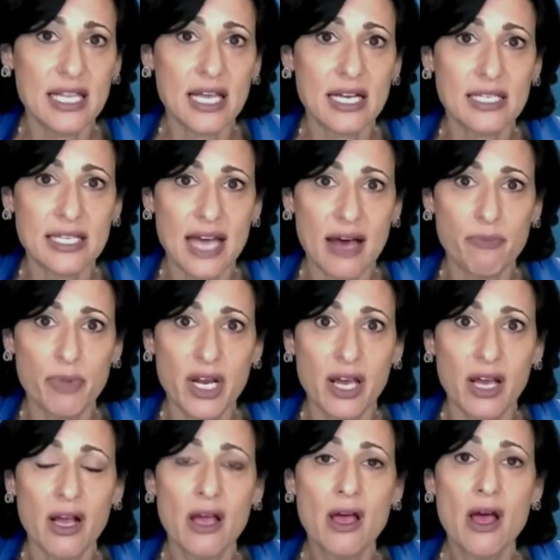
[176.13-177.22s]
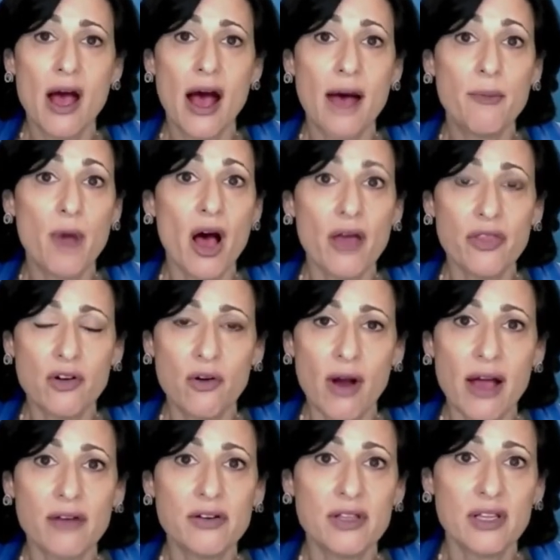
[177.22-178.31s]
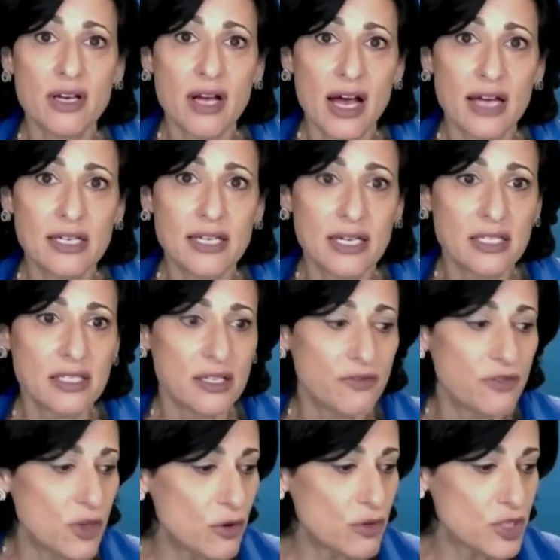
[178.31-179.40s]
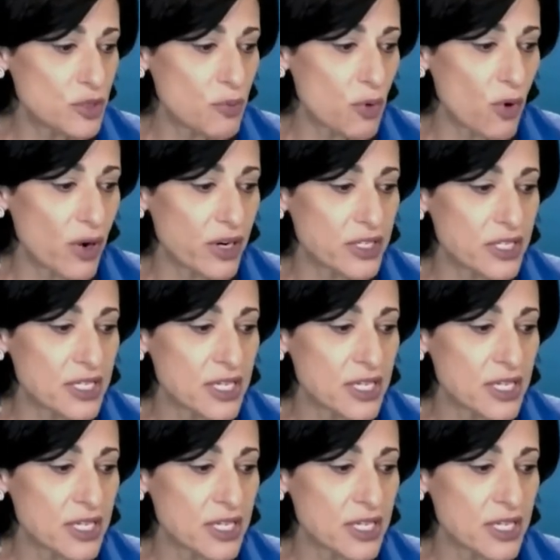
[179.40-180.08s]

that is happening on the ground in the context of youth sports.